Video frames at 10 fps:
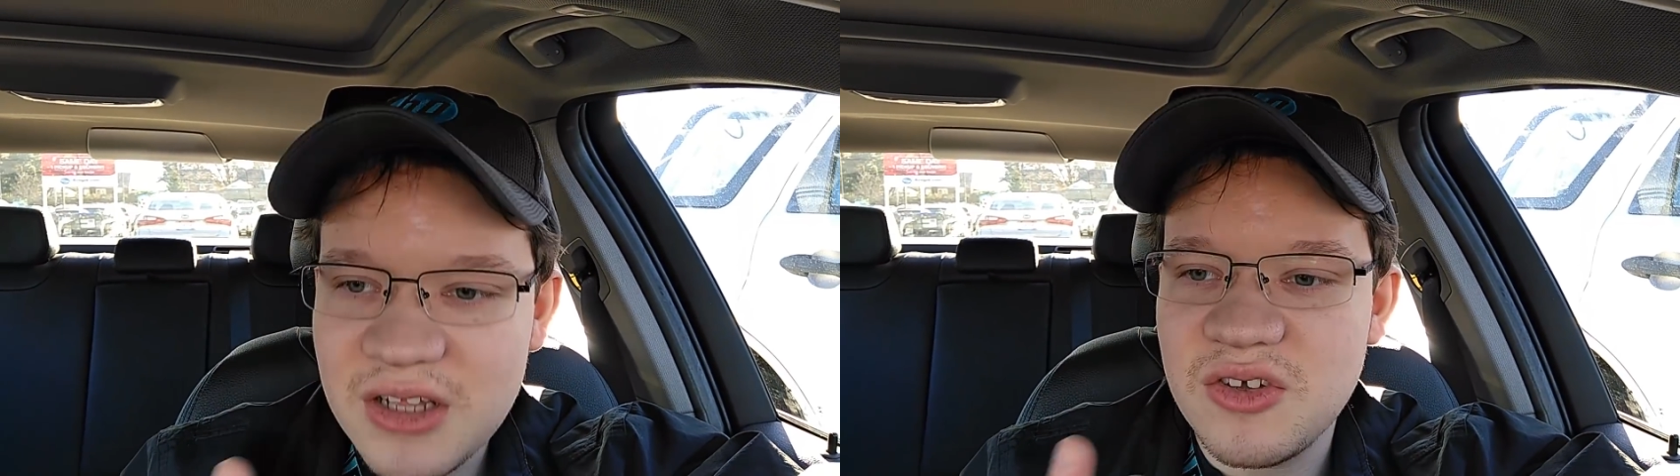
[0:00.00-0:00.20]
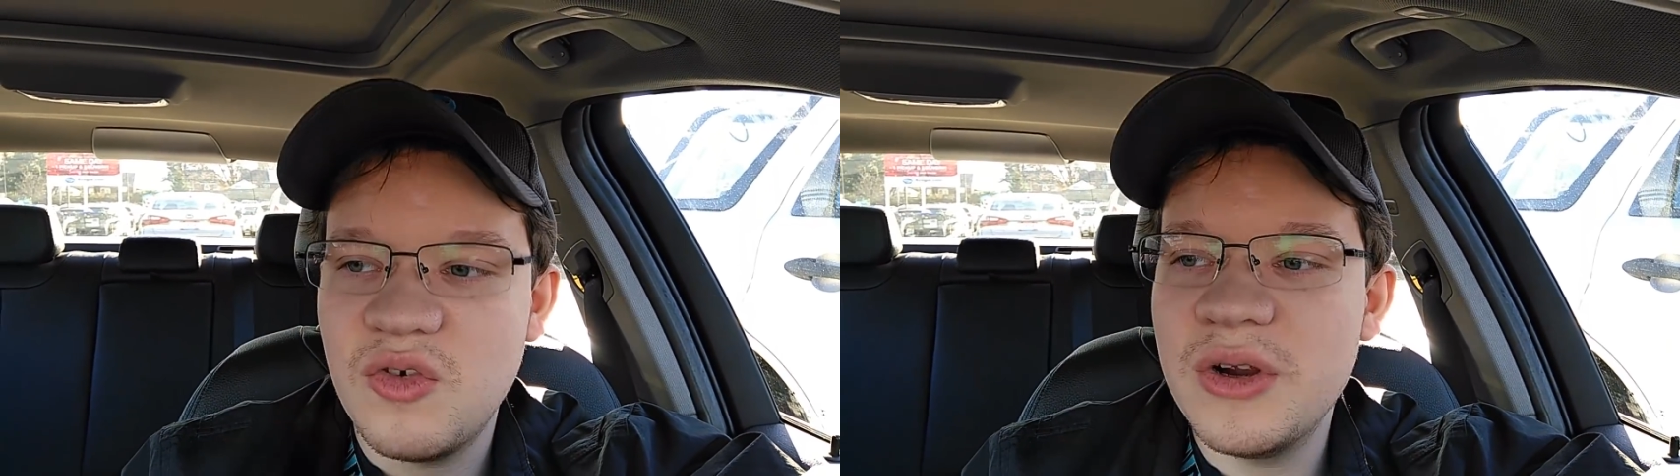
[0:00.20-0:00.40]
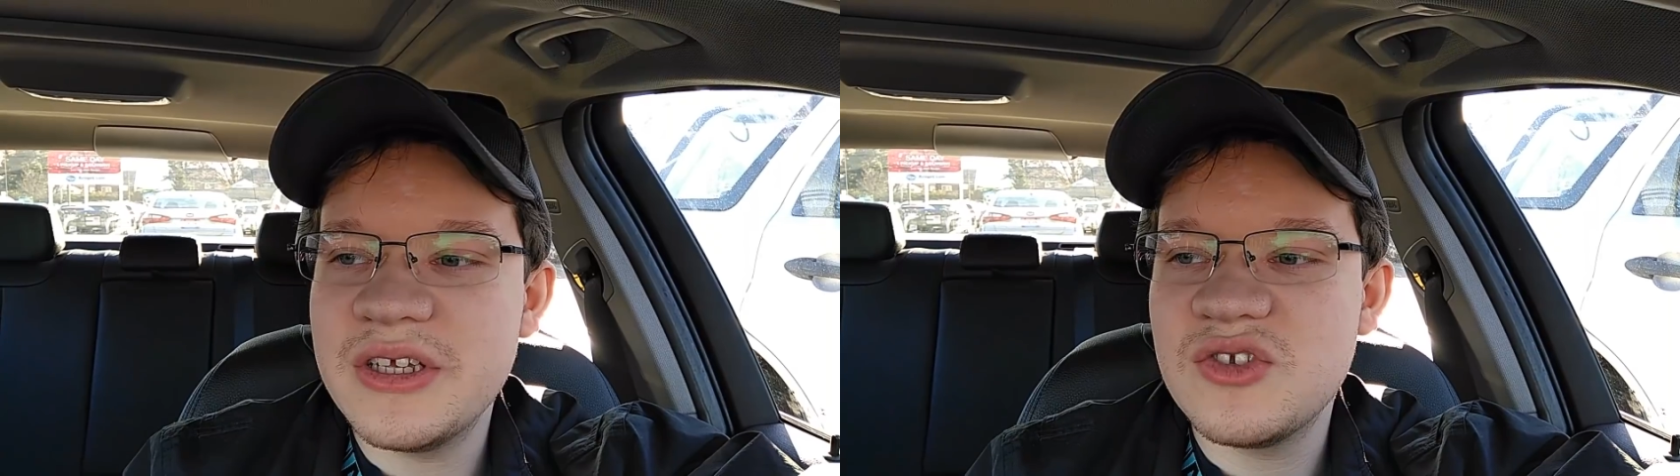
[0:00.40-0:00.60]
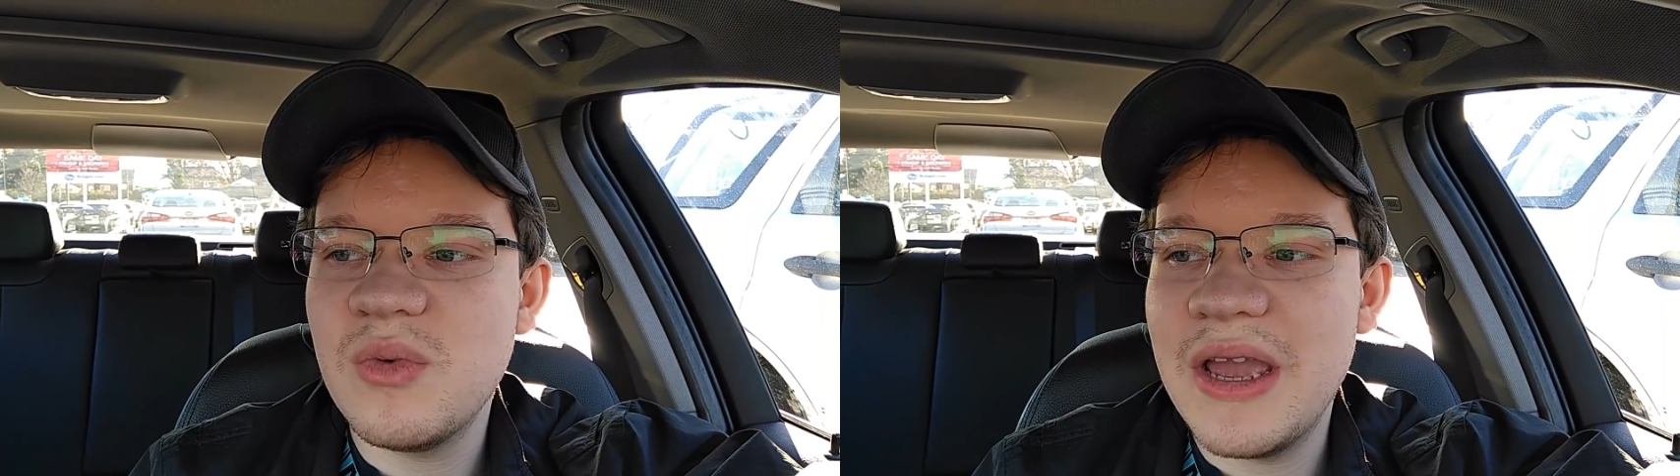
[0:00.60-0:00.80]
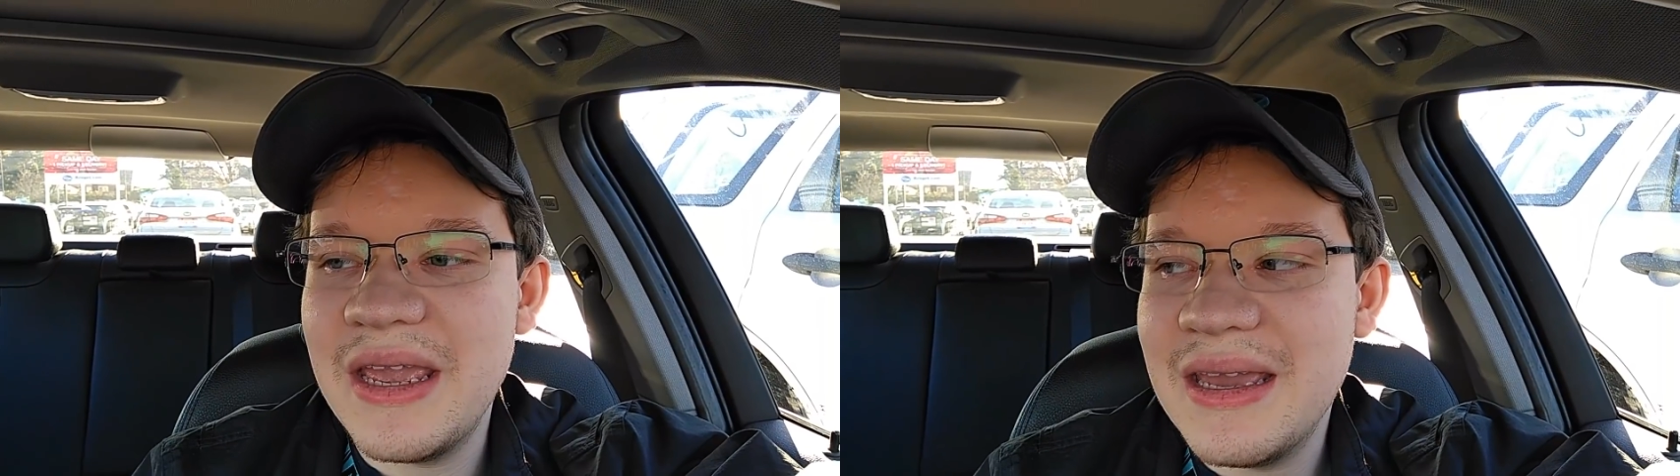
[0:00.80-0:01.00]
got the quickest
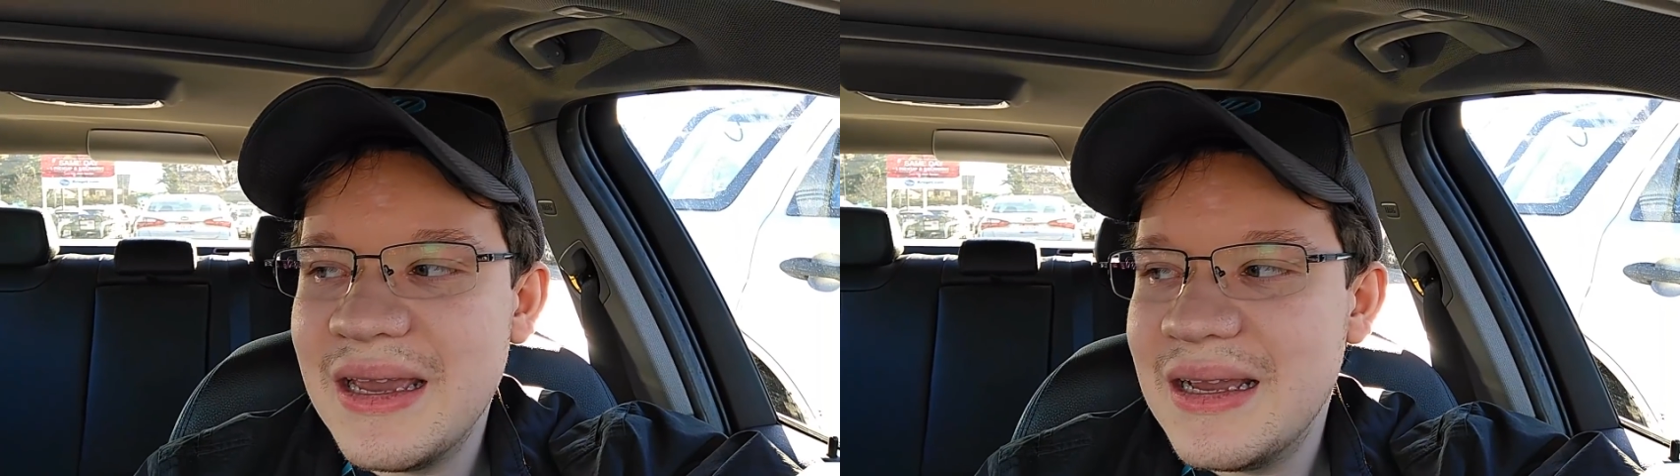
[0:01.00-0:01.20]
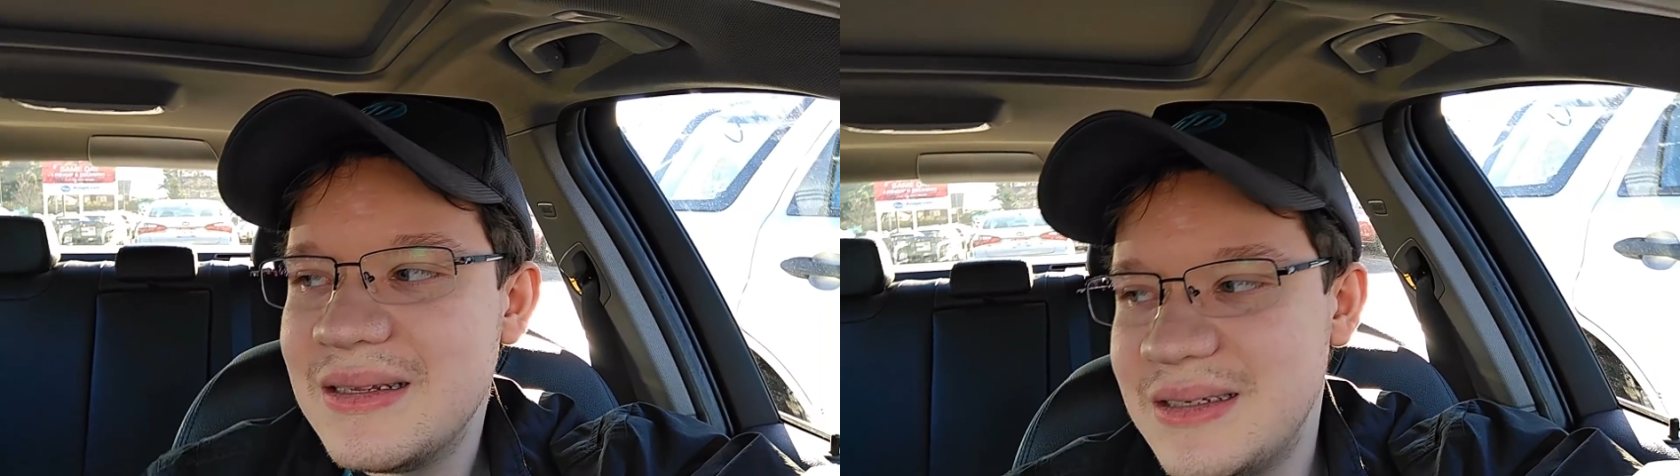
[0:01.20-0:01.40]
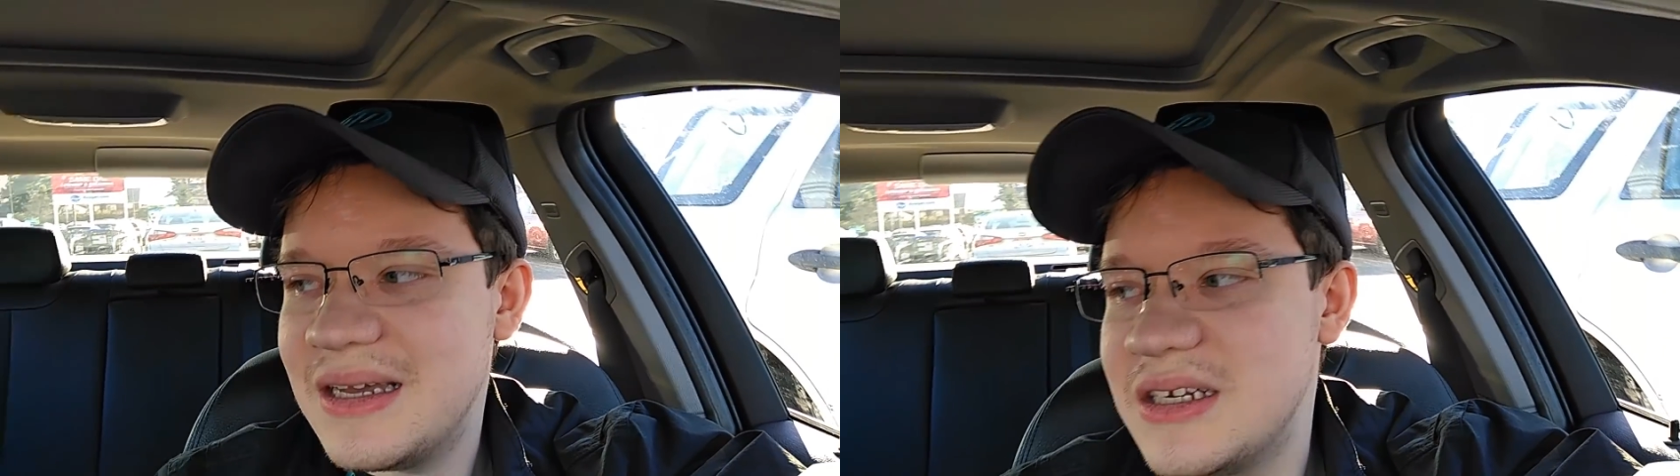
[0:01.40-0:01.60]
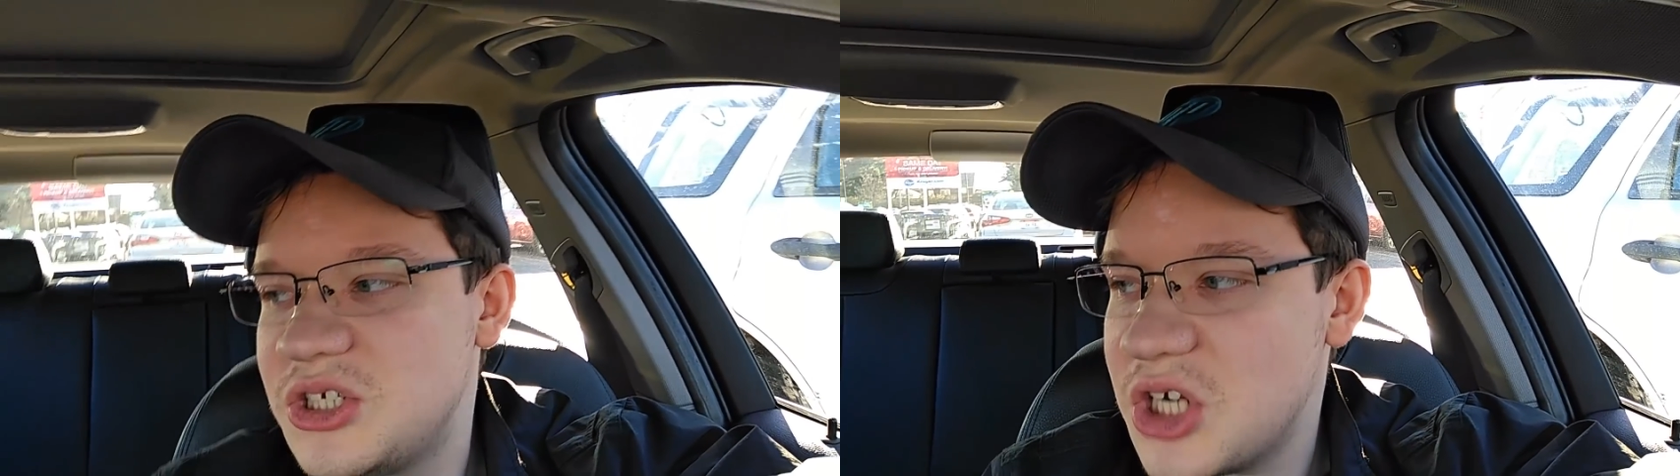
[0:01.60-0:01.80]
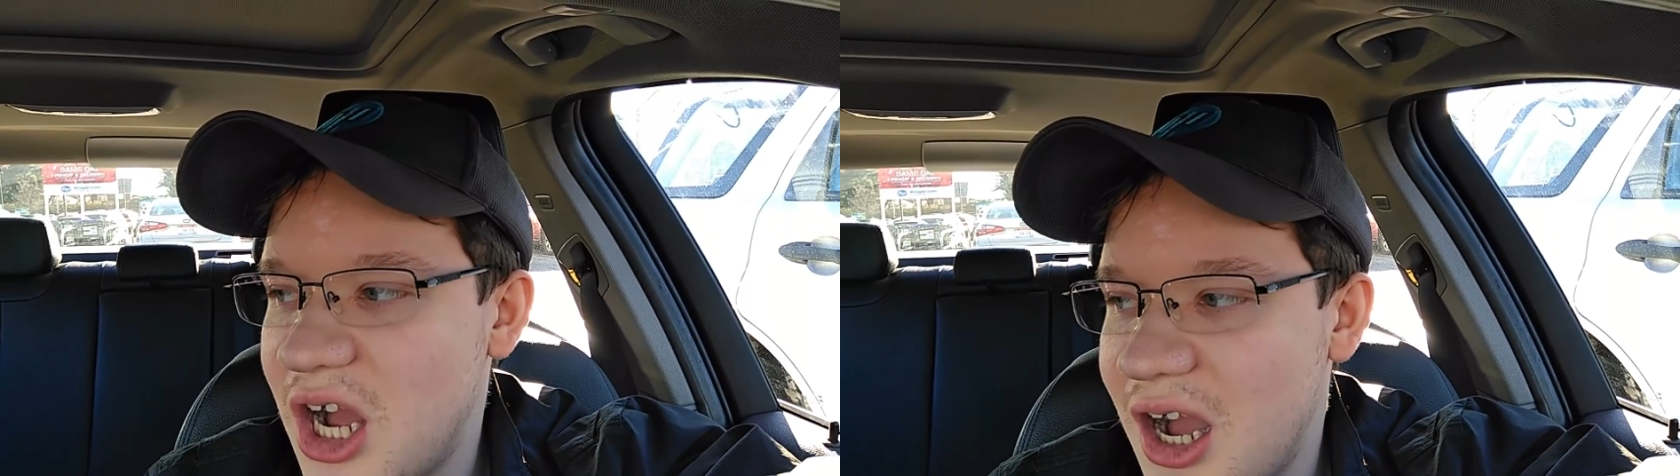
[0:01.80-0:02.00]
way to get a
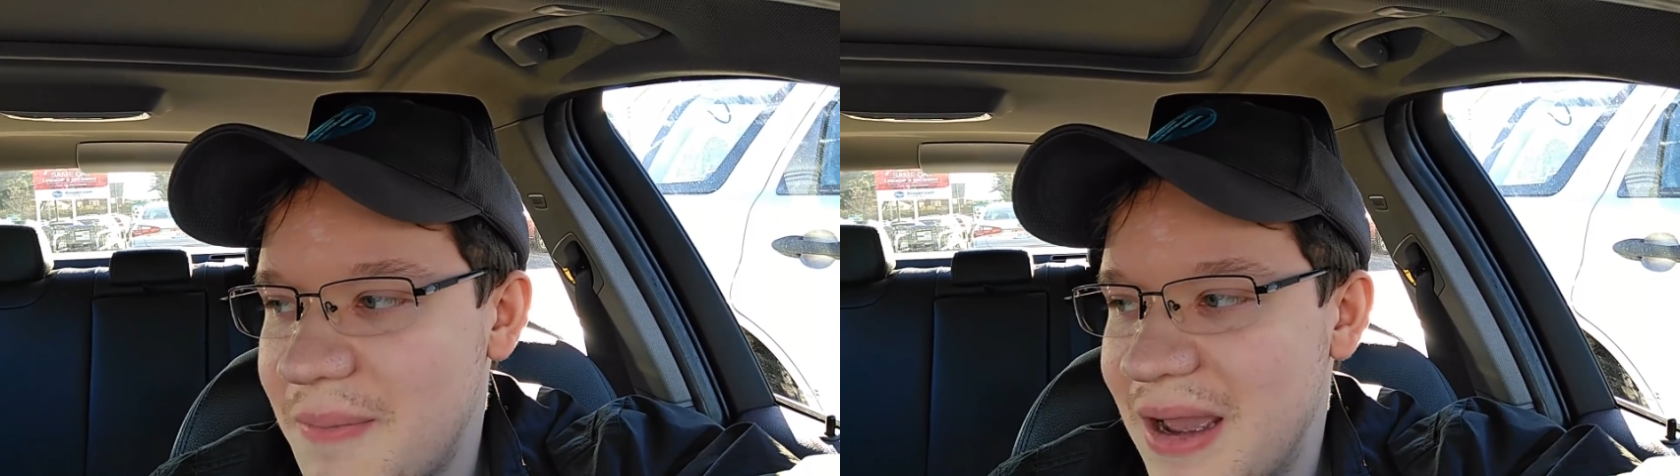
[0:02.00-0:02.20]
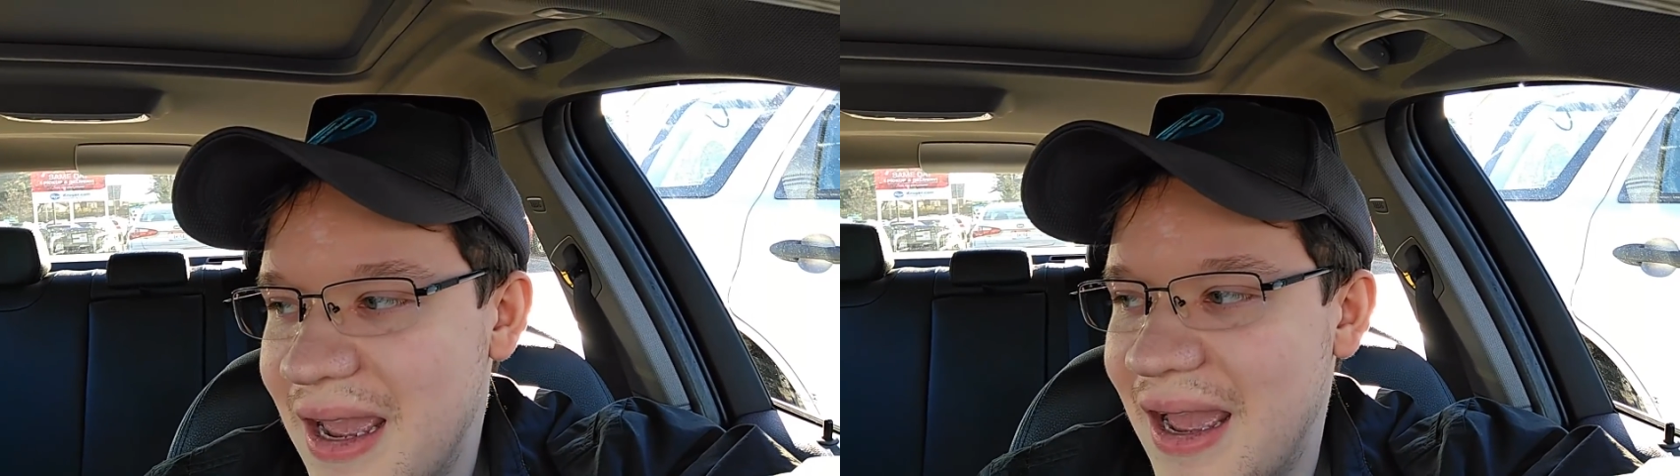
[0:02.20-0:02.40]
job